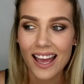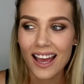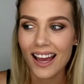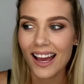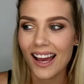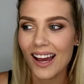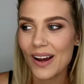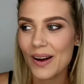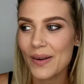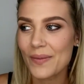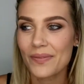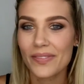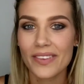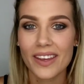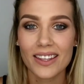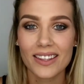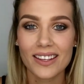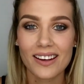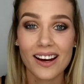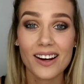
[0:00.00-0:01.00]

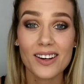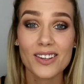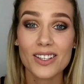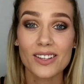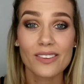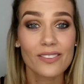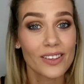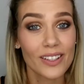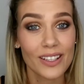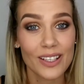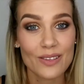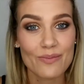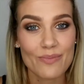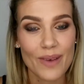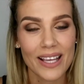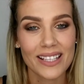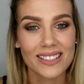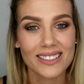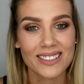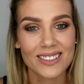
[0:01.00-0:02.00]
and they're actually really
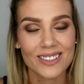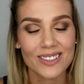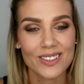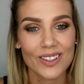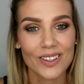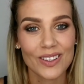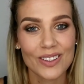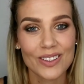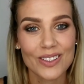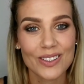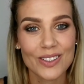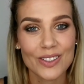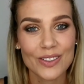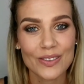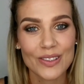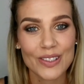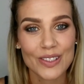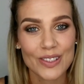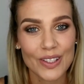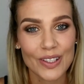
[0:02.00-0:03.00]
amazing, so super
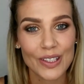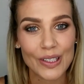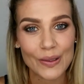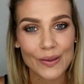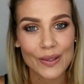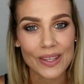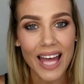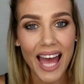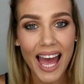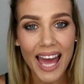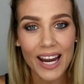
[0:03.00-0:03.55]
stoked with that.